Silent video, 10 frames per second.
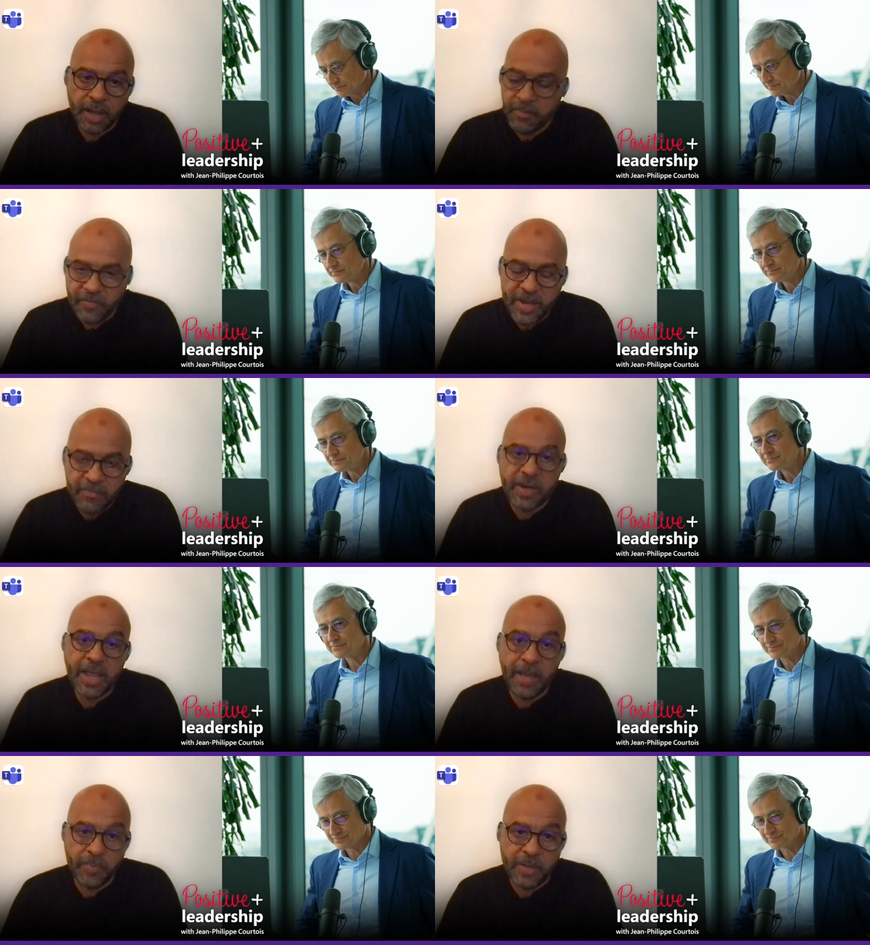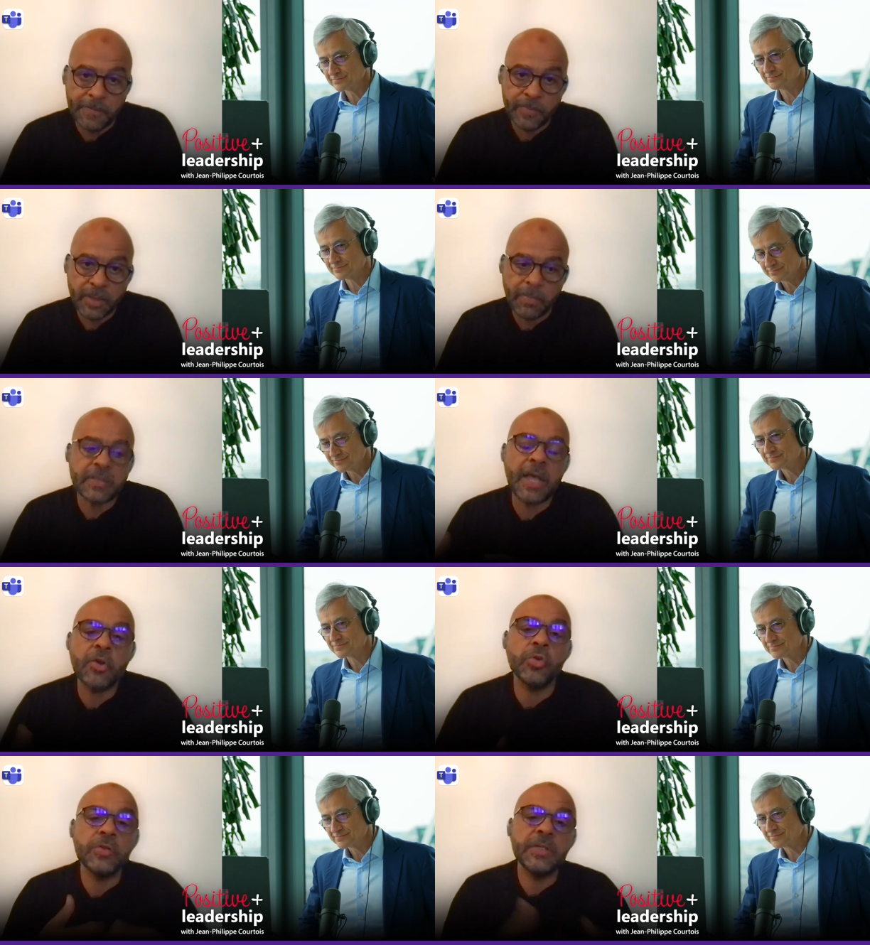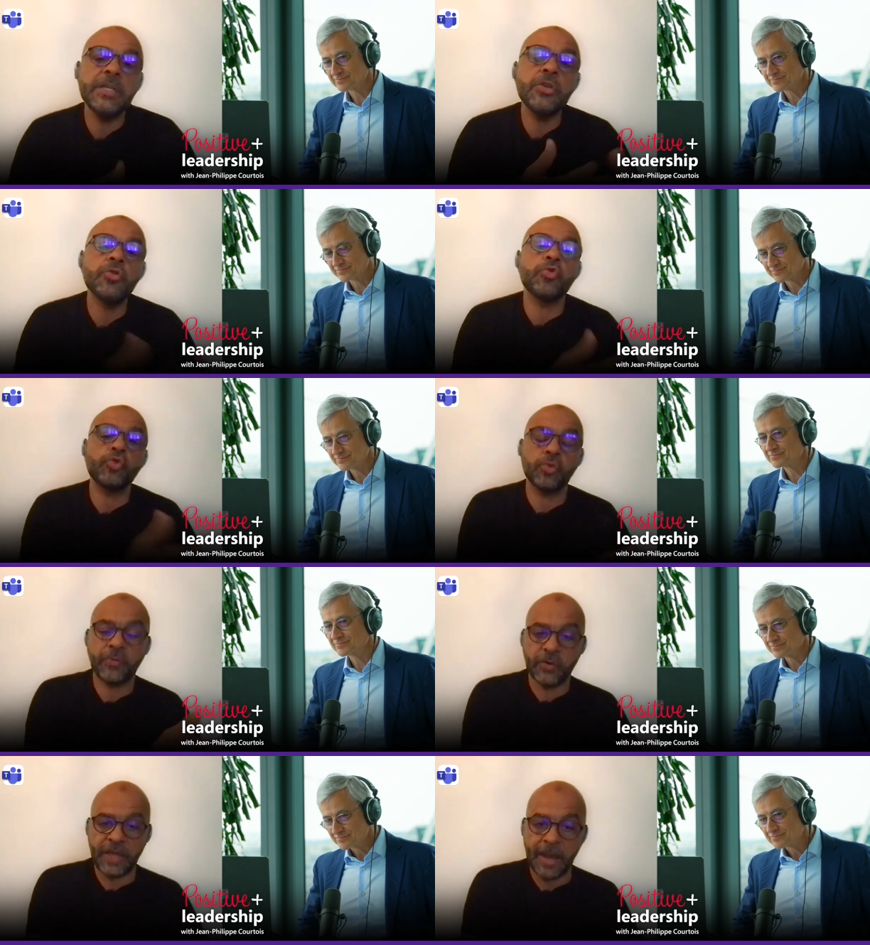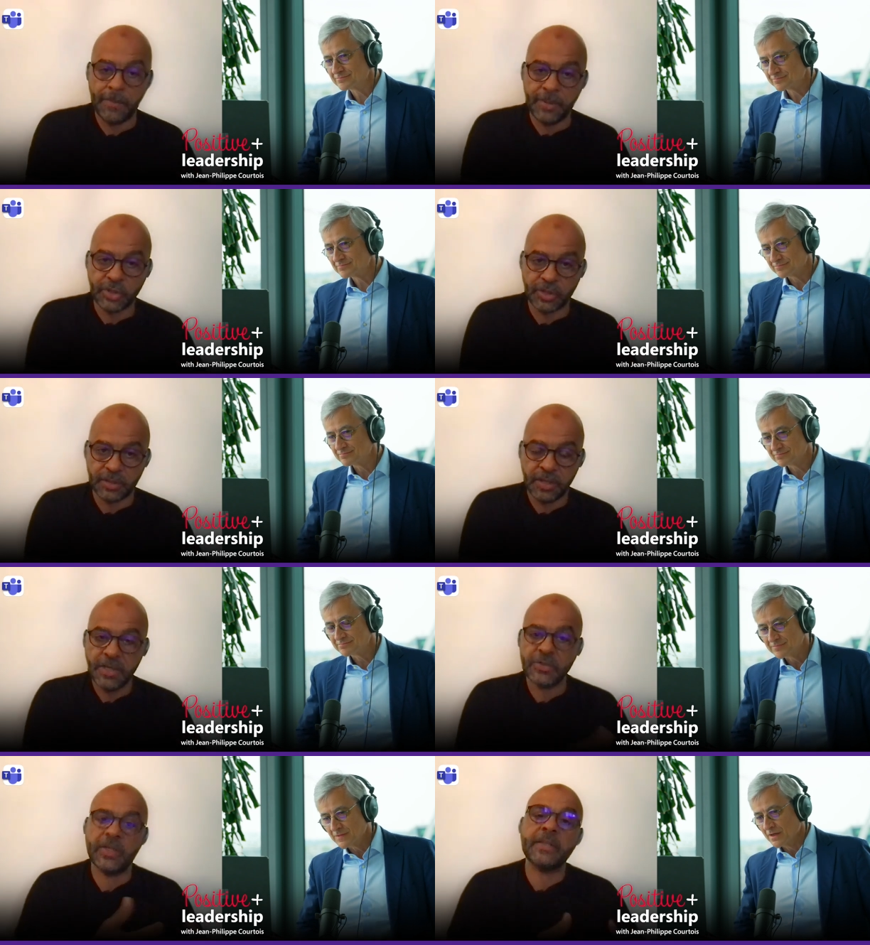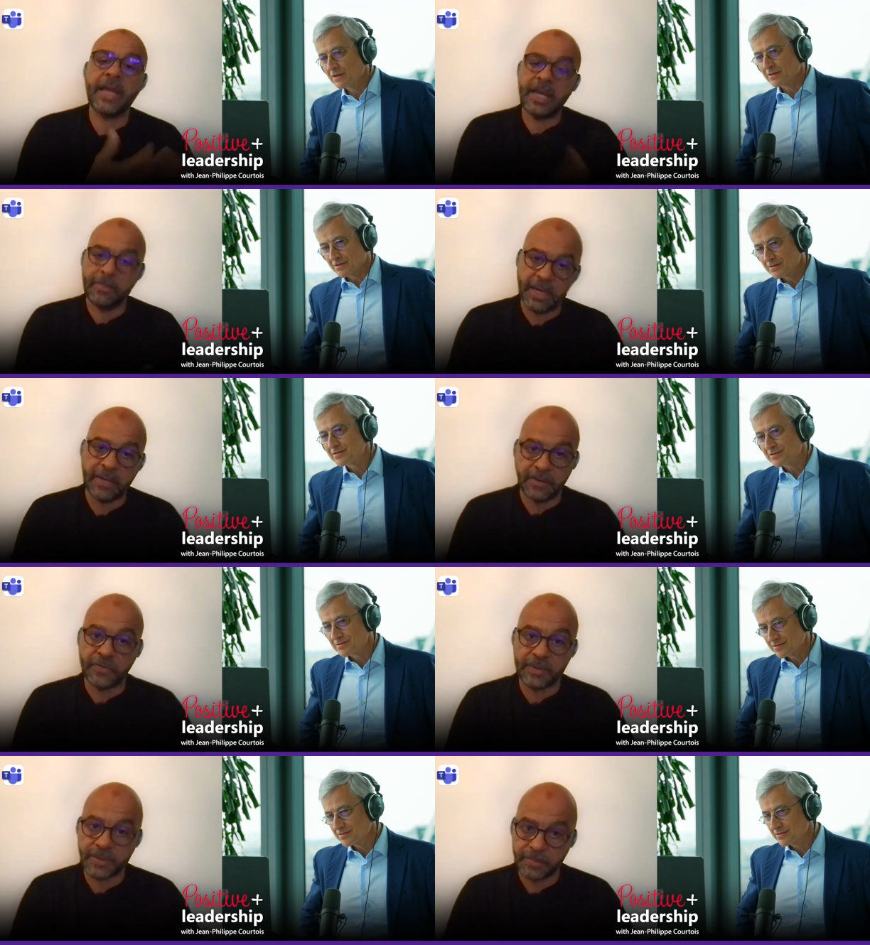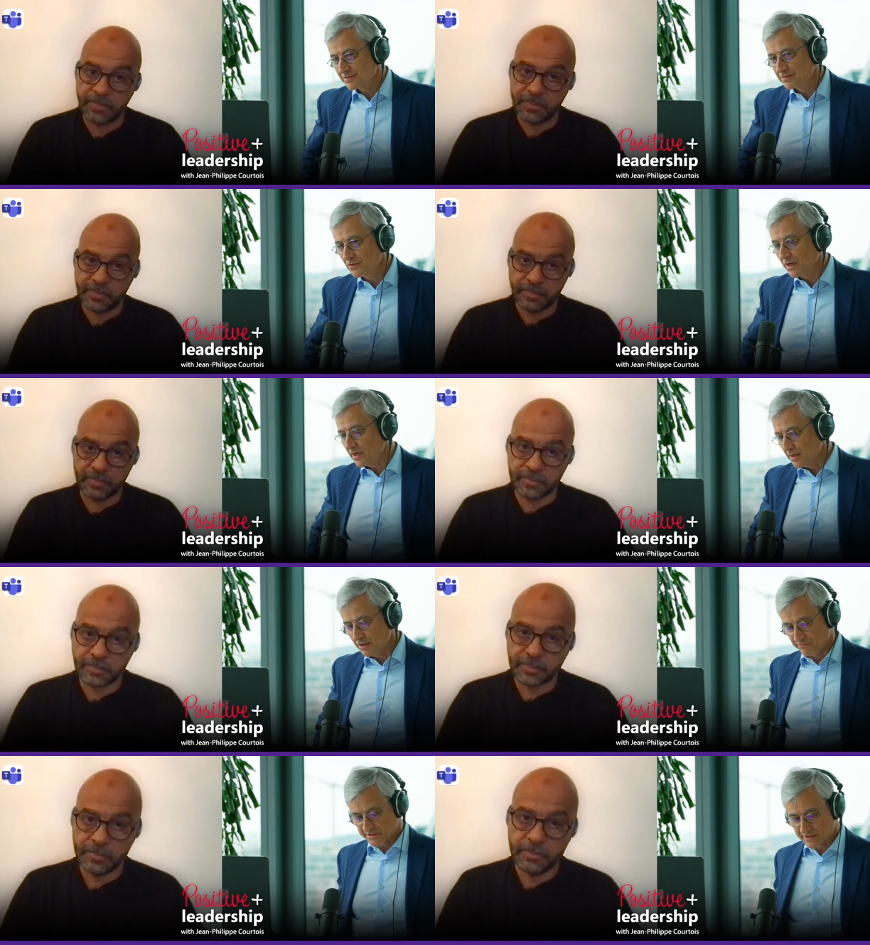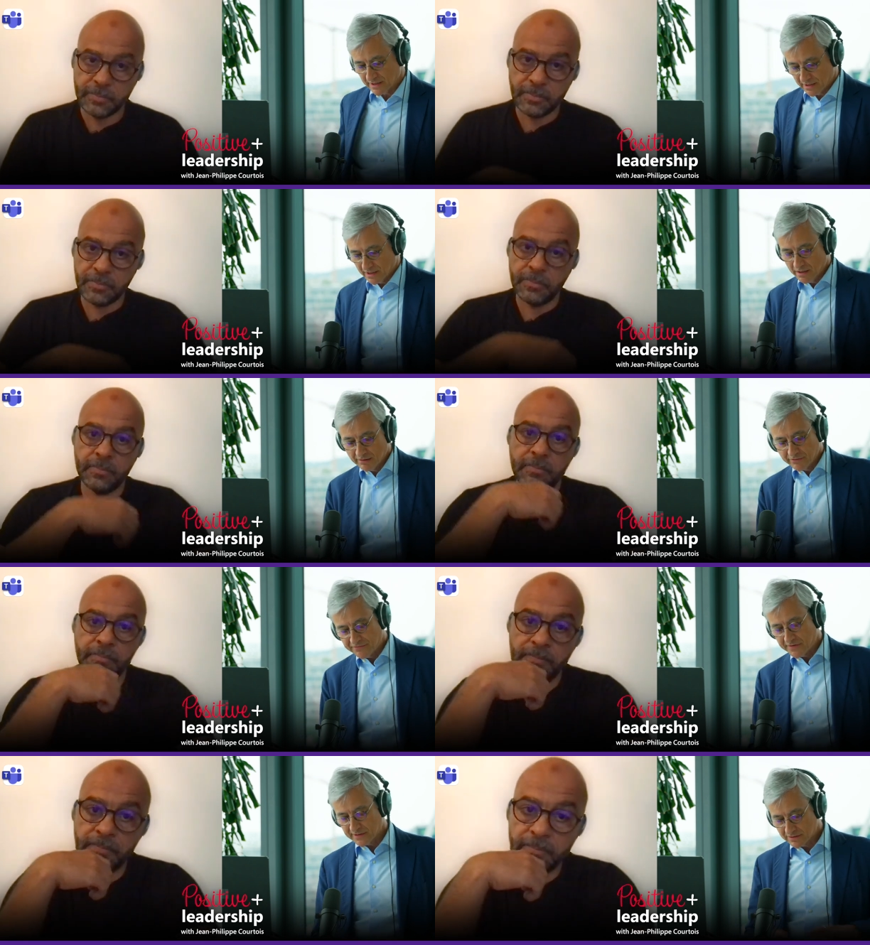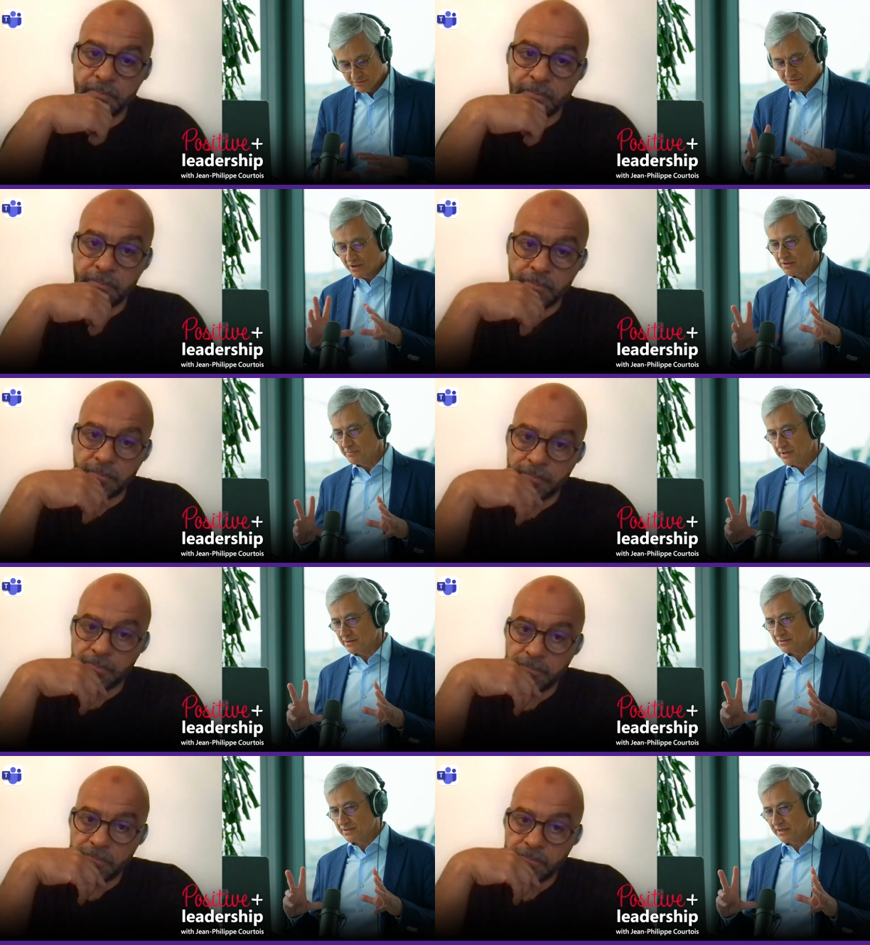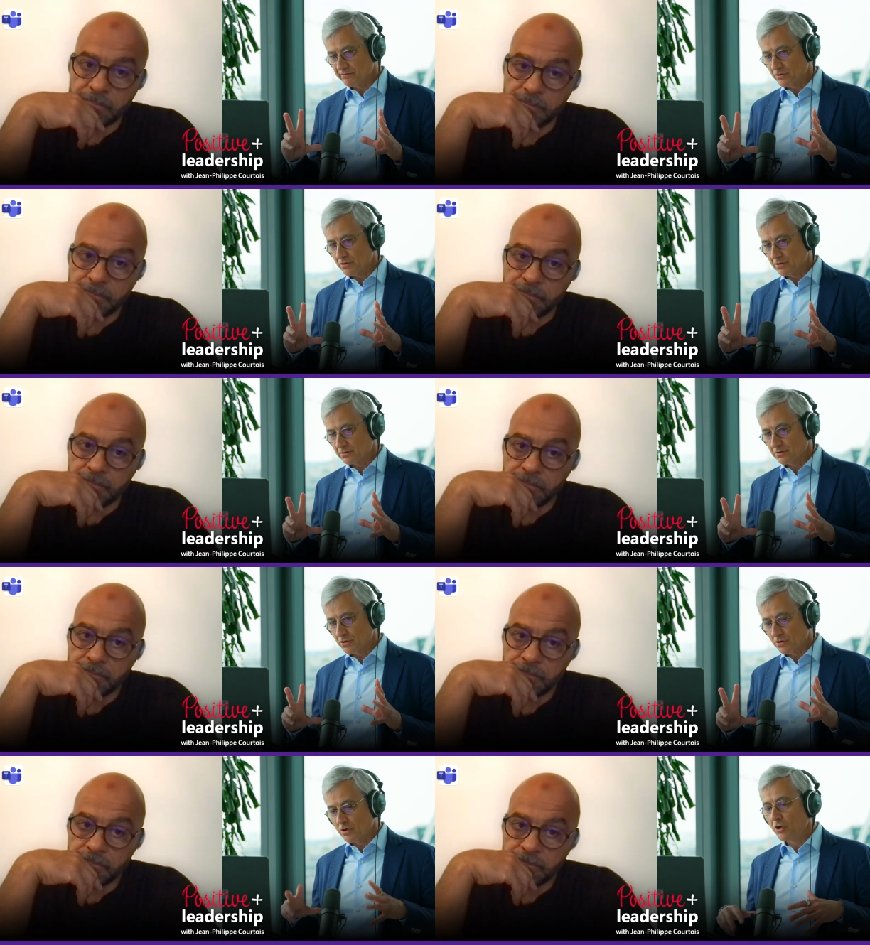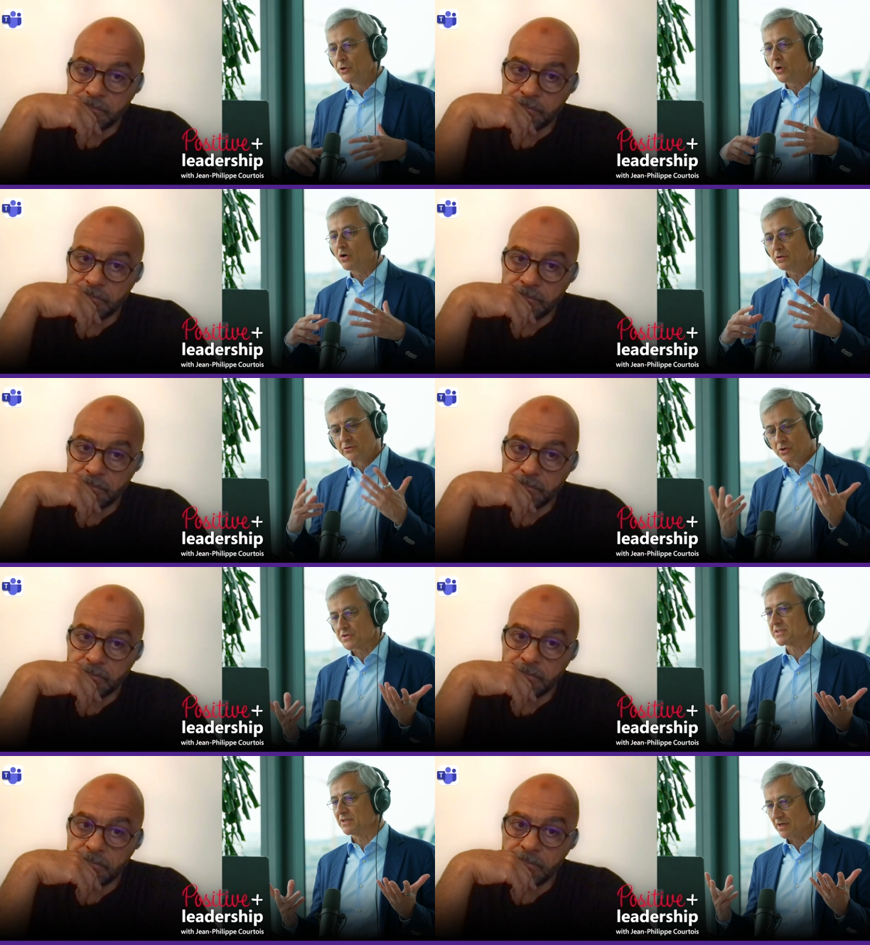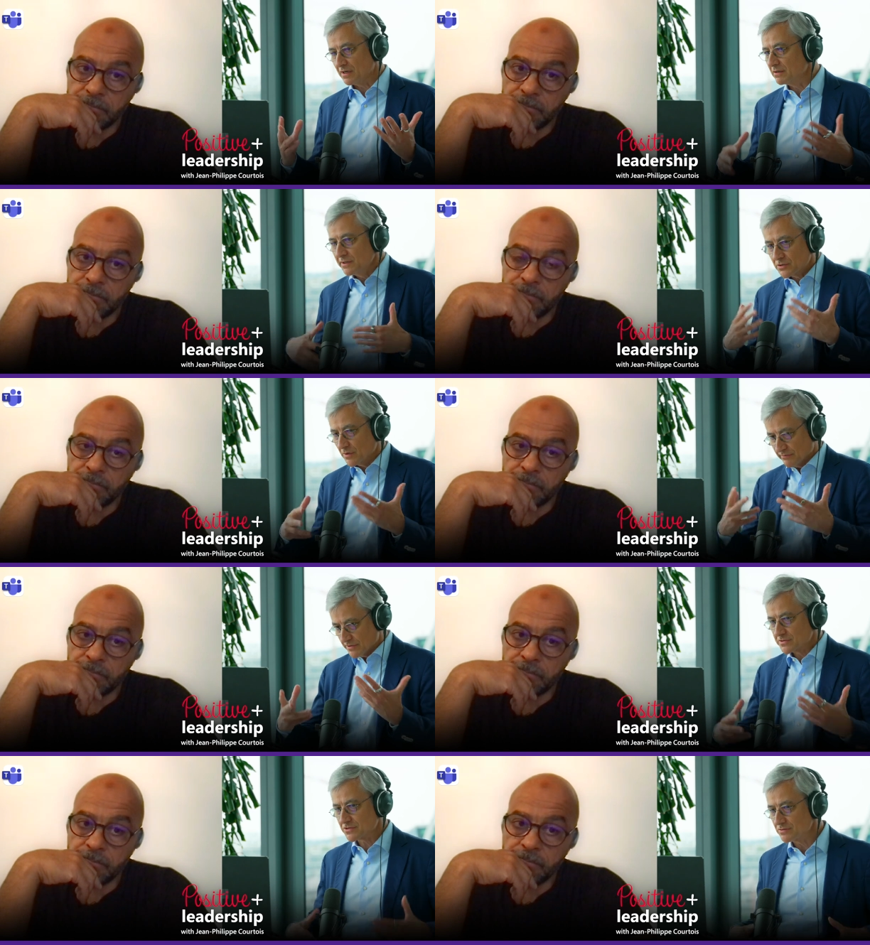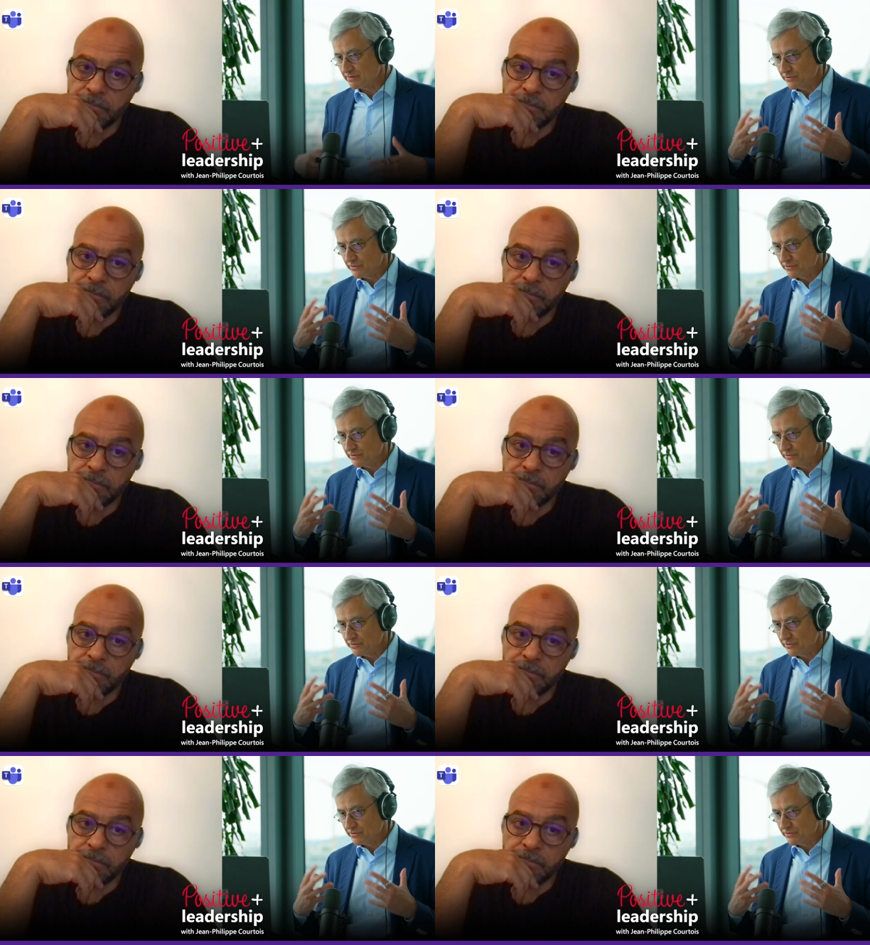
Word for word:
Speaker 1: I'm very, very happy but I continue to shoot for the ambition so that I can make a difference.
Speaker 2: No, I, I love it. I, I love the fact you talk about kind of our, our own North Star. Each one of us should have